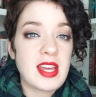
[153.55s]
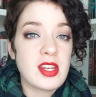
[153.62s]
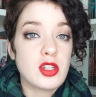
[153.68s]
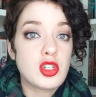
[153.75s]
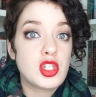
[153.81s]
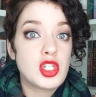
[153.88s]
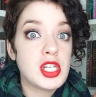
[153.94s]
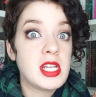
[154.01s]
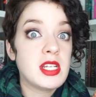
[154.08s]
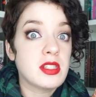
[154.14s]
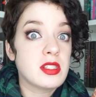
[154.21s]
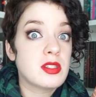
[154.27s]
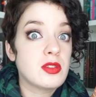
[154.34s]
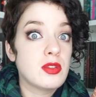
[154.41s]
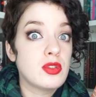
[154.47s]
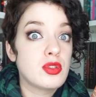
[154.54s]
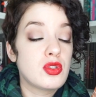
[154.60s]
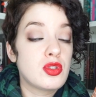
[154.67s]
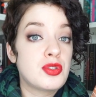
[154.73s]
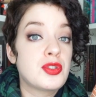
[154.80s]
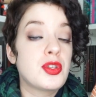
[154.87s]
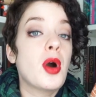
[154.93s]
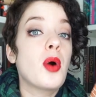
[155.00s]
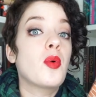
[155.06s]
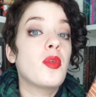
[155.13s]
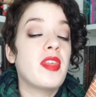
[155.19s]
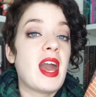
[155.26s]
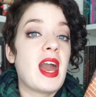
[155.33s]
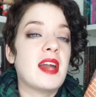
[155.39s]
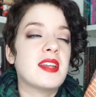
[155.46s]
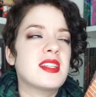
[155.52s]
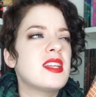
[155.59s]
And she is so that.